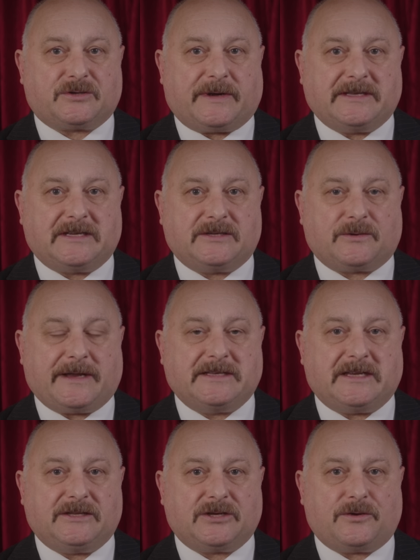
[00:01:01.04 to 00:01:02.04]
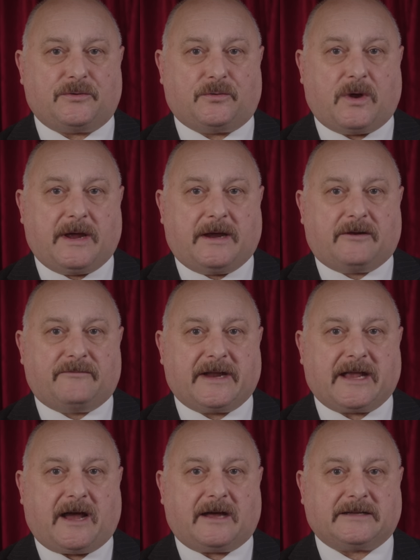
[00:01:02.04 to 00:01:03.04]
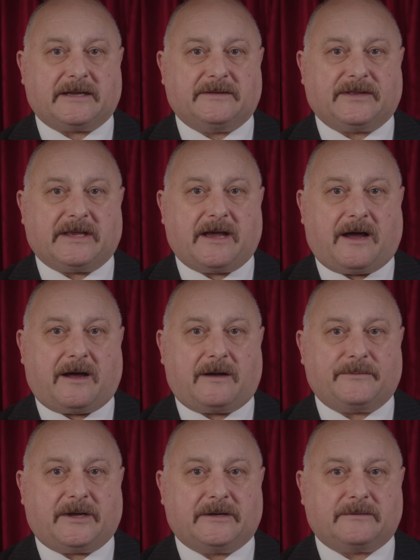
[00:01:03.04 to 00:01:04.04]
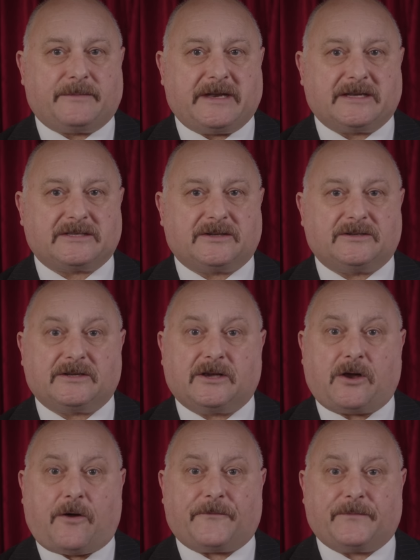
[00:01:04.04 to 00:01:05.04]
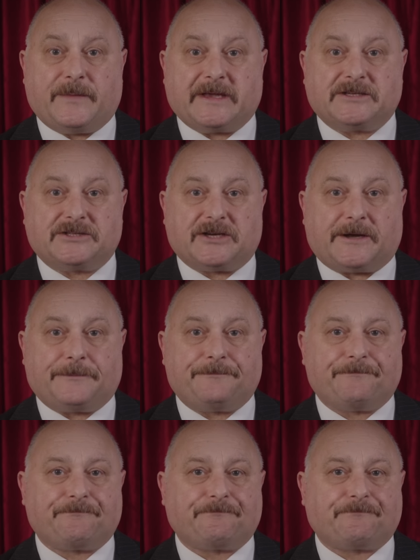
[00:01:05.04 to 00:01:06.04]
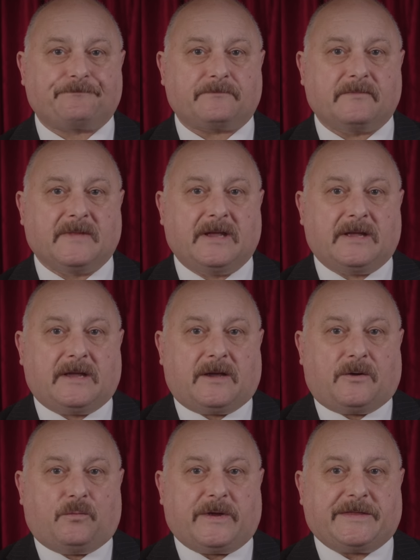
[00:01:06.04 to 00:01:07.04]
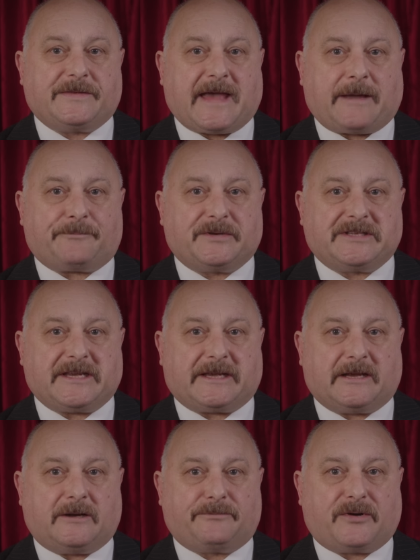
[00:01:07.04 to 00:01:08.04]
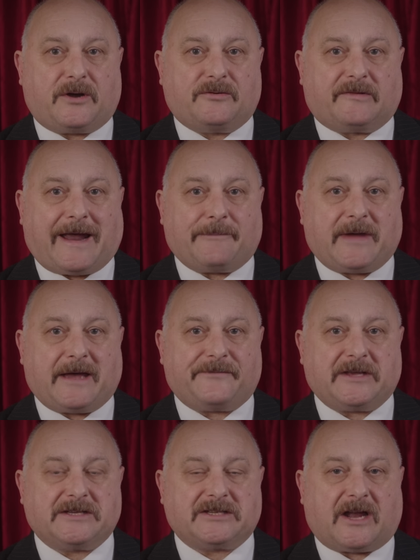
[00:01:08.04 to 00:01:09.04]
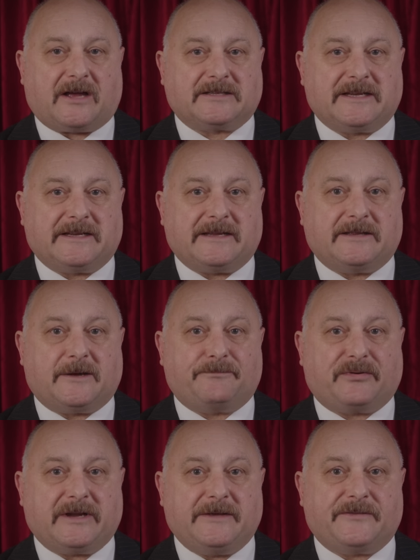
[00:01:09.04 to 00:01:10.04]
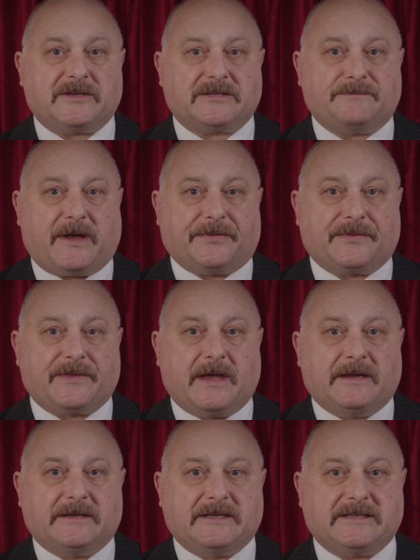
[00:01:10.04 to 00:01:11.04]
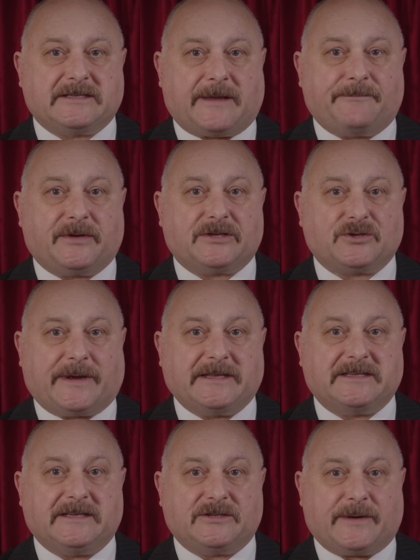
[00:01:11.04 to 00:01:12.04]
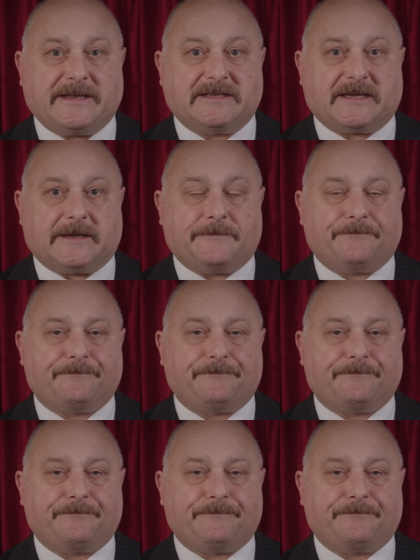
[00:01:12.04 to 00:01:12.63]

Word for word: 2022 regarding the ARM administered cough mixture. With that particular programme having started in the previous month, December 2020.